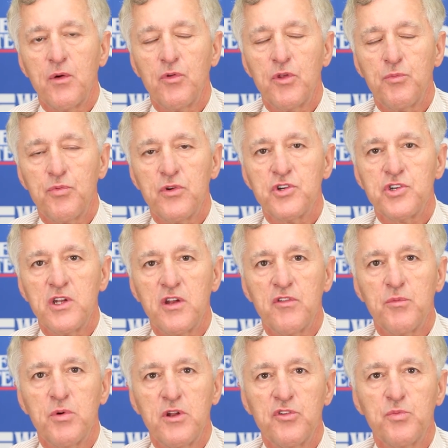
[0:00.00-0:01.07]
really appreciate
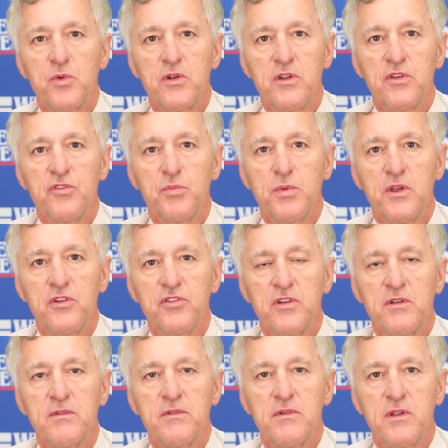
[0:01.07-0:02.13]
everybody's
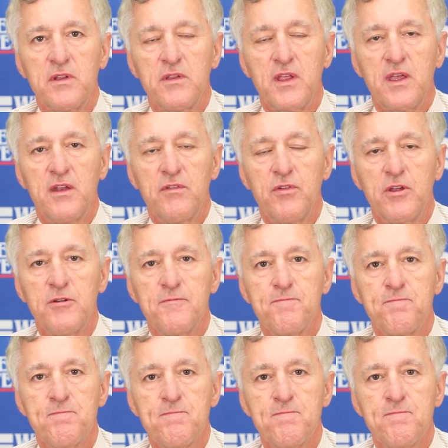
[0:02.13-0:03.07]
participation in that event.